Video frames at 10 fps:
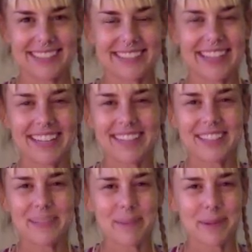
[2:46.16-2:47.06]
Life is
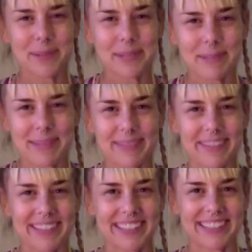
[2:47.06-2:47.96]
supposed to be
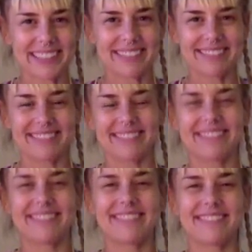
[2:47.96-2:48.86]
fun.
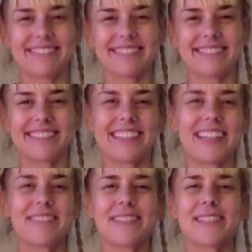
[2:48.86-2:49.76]

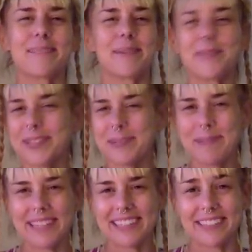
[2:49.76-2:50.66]
Life is supposed to
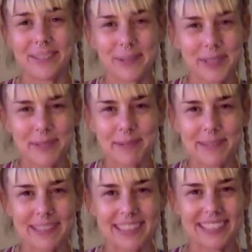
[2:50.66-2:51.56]
be
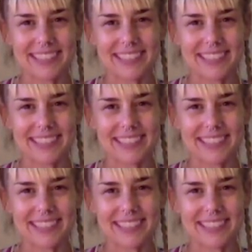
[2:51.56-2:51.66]
enjoyable.